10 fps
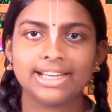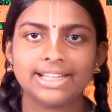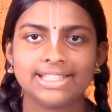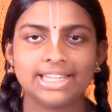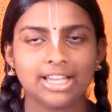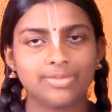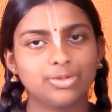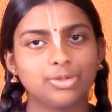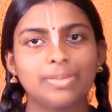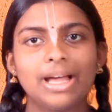dressing up
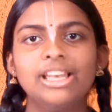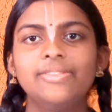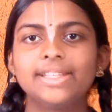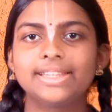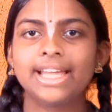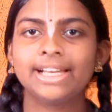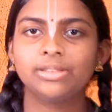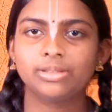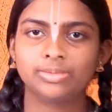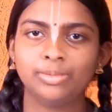Subal with
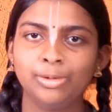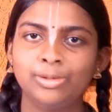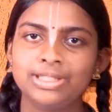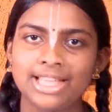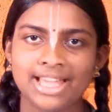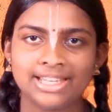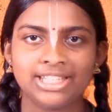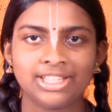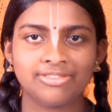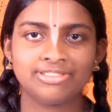that blue
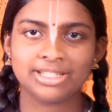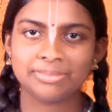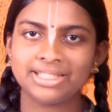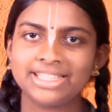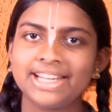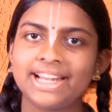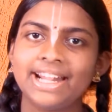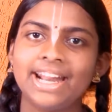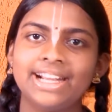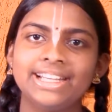sari of Srimati
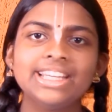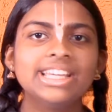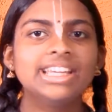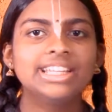Radharani.